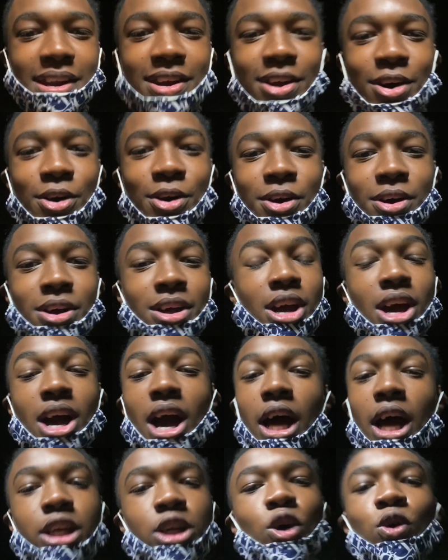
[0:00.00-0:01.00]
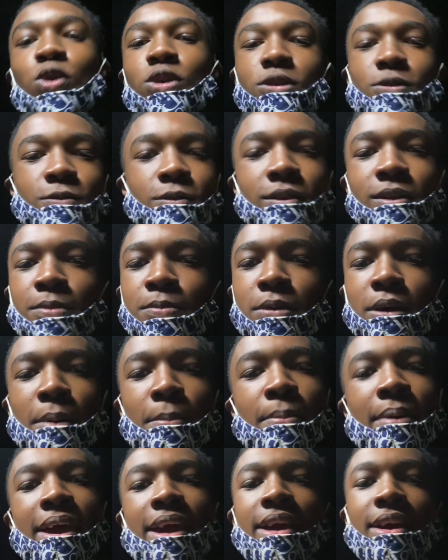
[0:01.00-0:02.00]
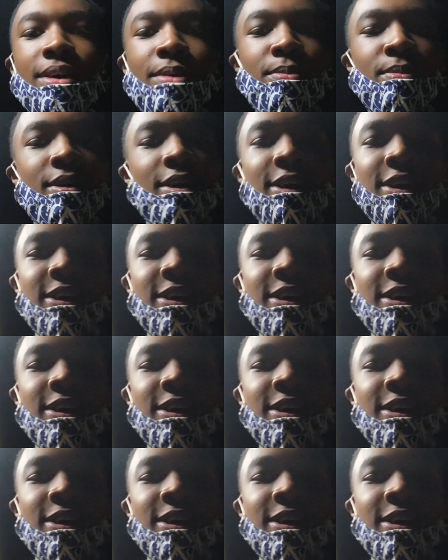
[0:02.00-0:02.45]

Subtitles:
dog. I know this finna be a banger, bro.